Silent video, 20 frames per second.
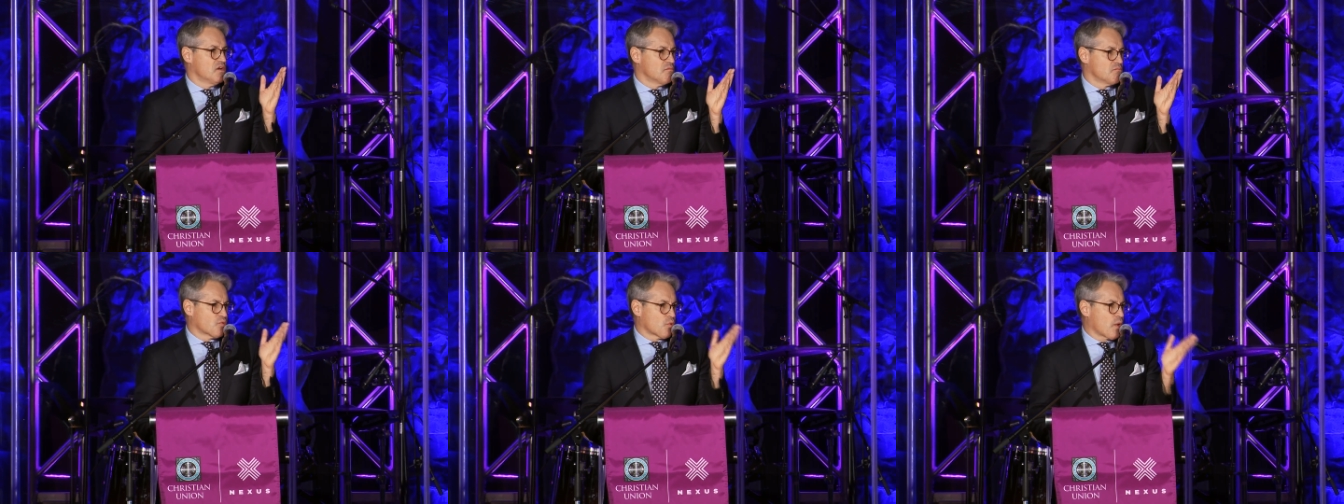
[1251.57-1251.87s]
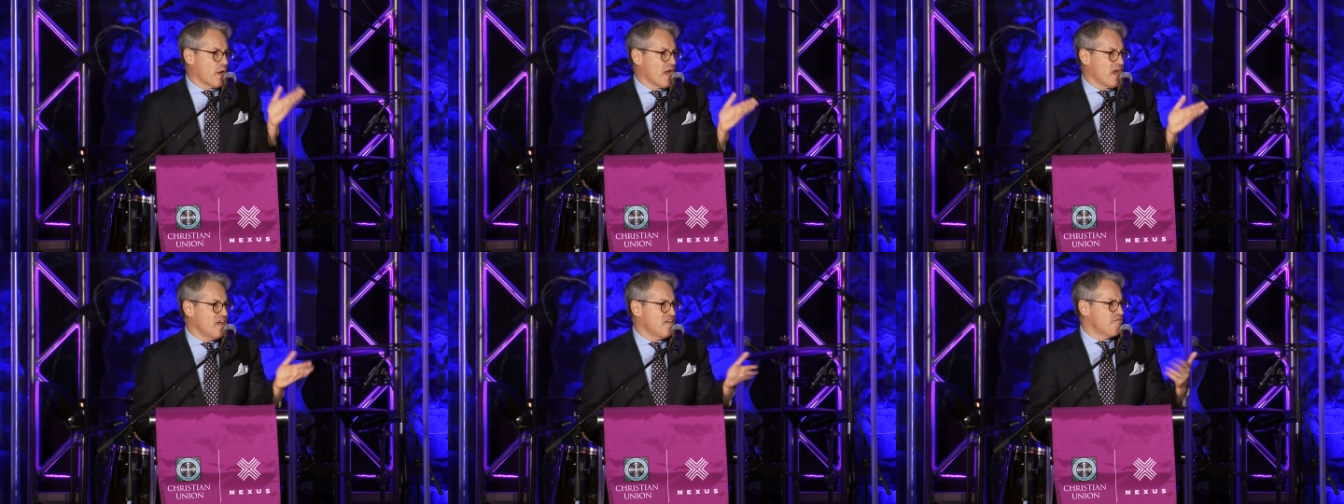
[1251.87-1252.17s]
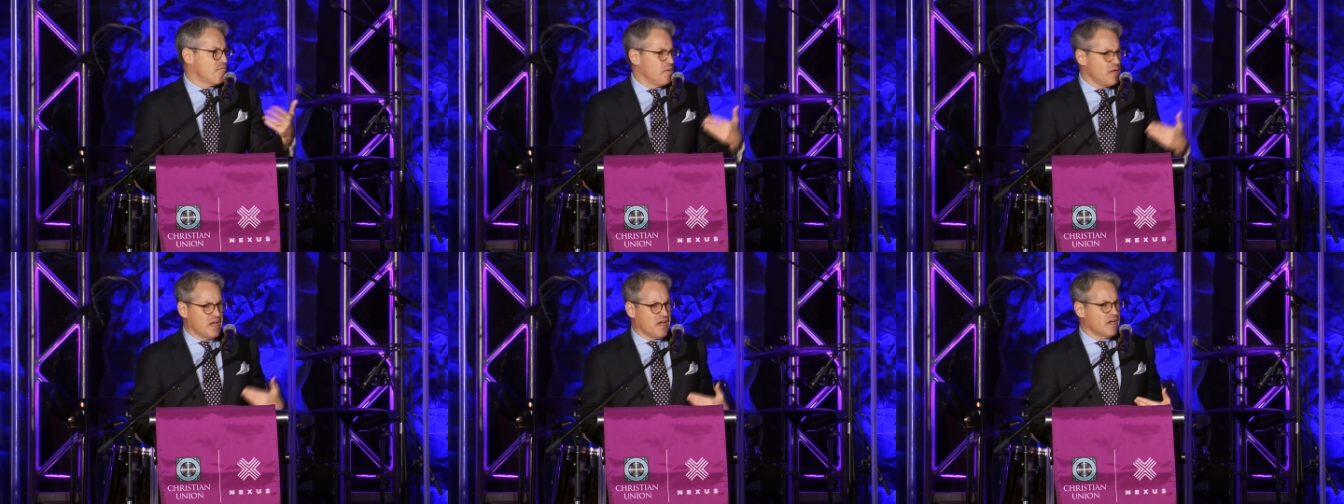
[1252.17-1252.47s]

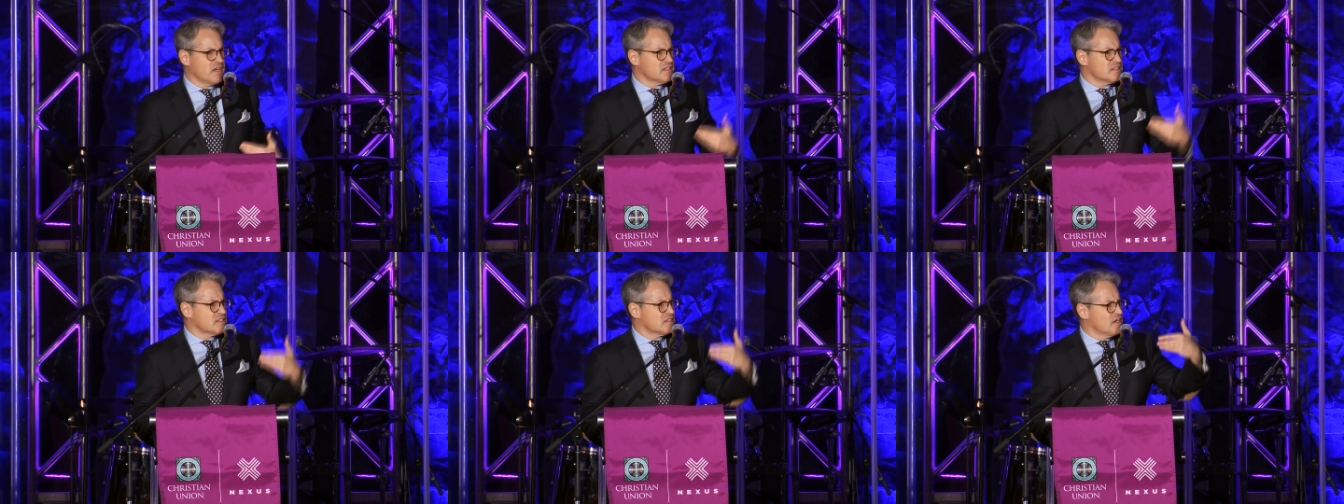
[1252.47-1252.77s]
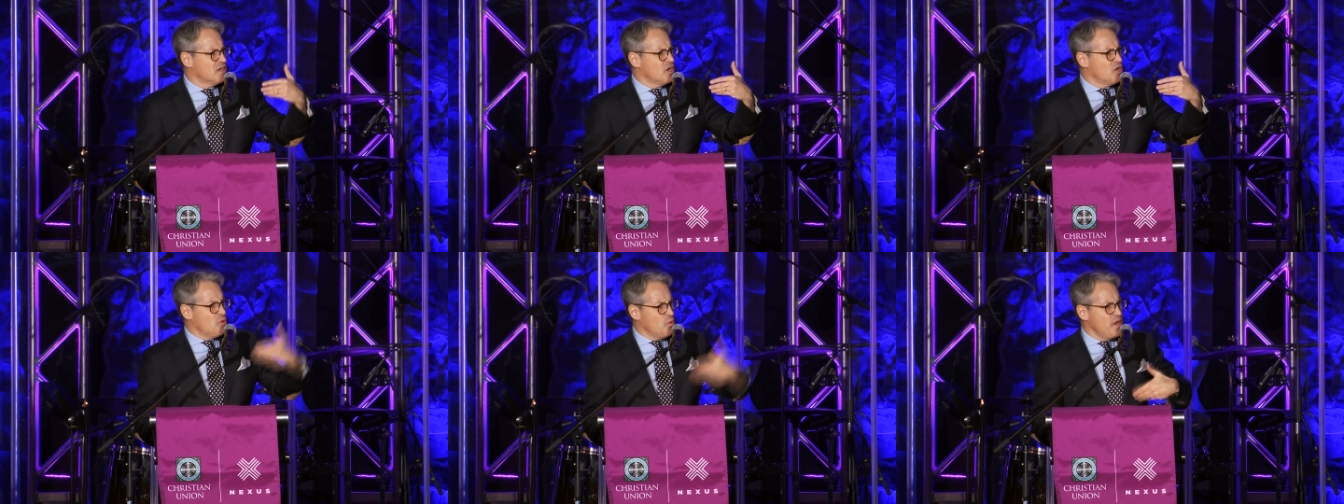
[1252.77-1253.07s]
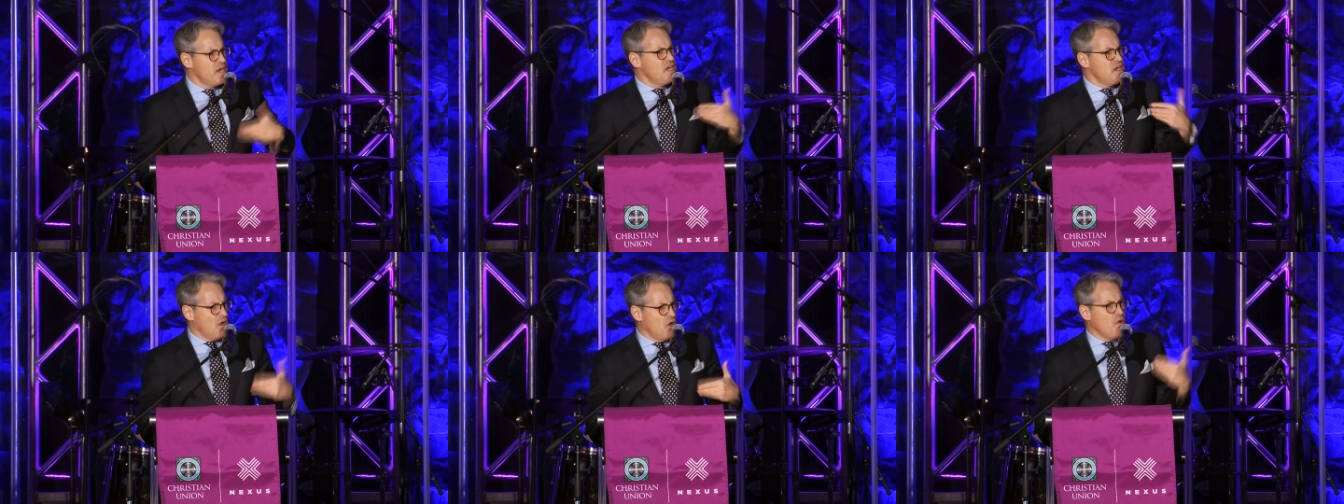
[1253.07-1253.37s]
brave because
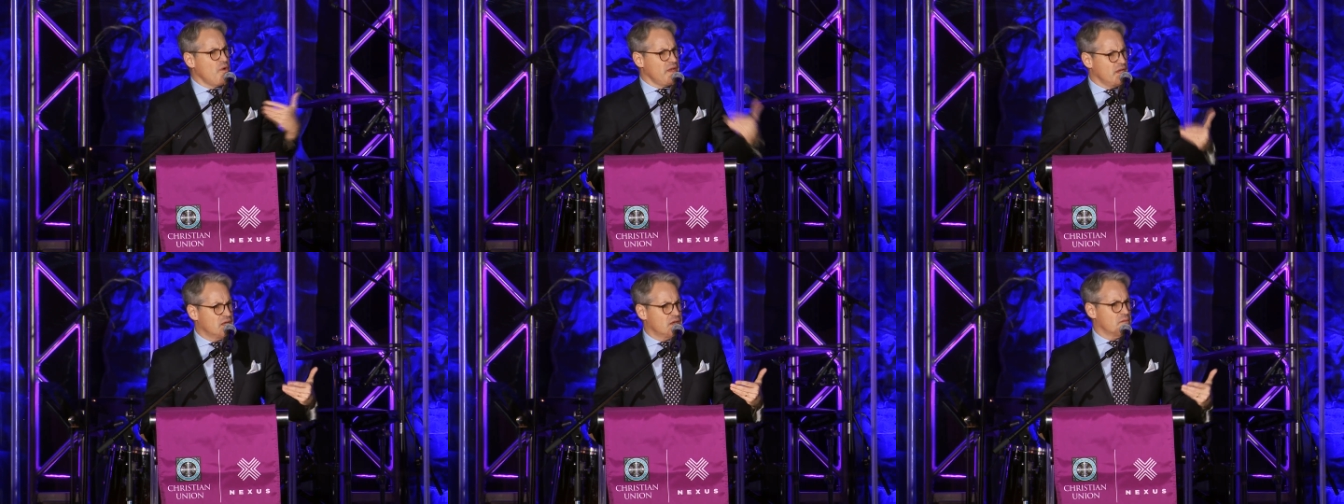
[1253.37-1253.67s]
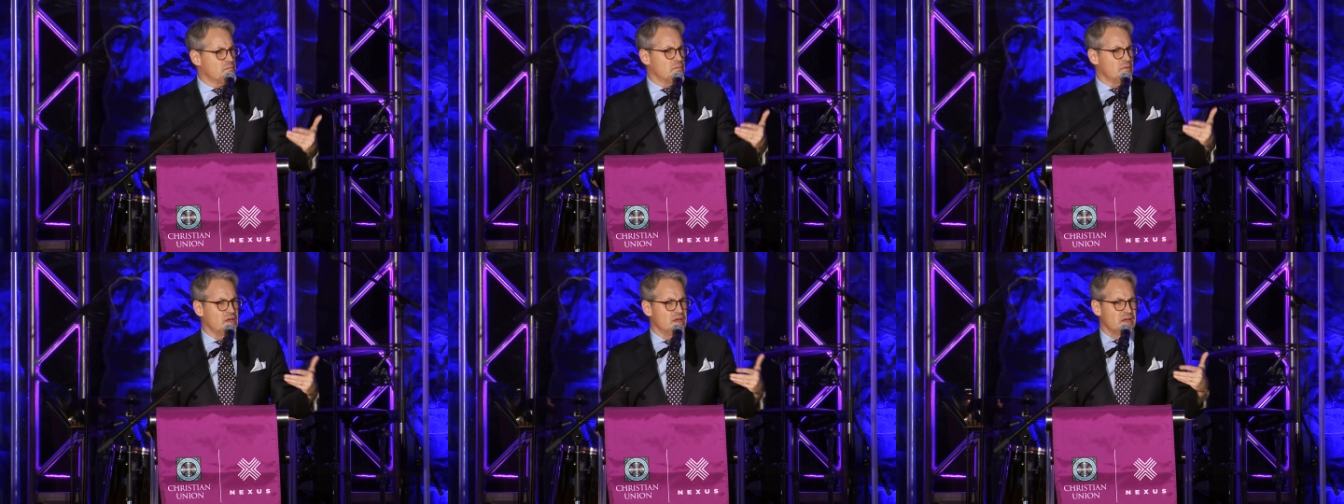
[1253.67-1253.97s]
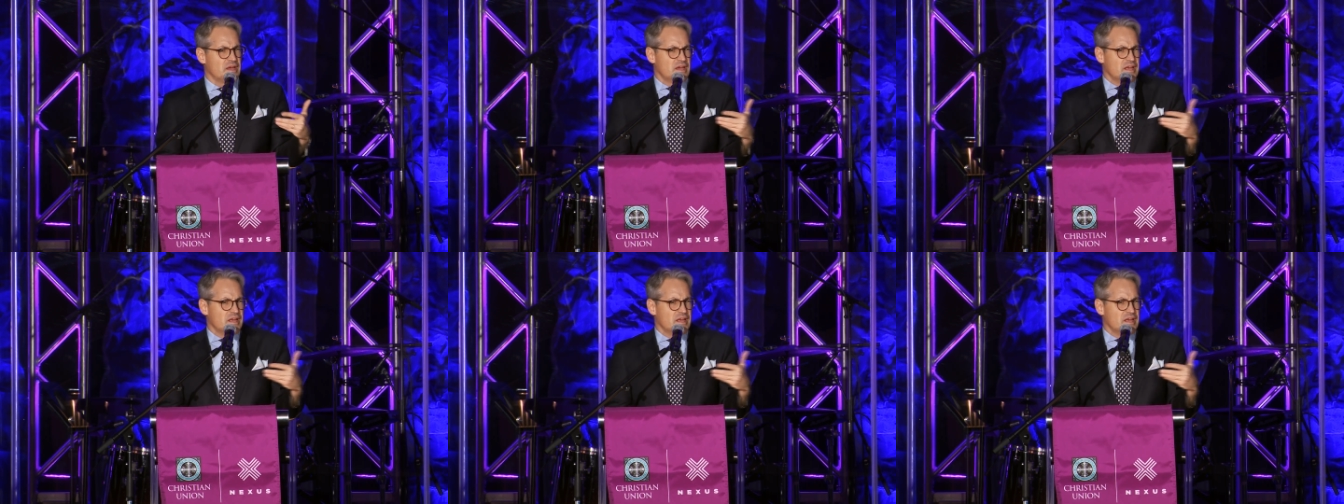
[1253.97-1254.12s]
we know him.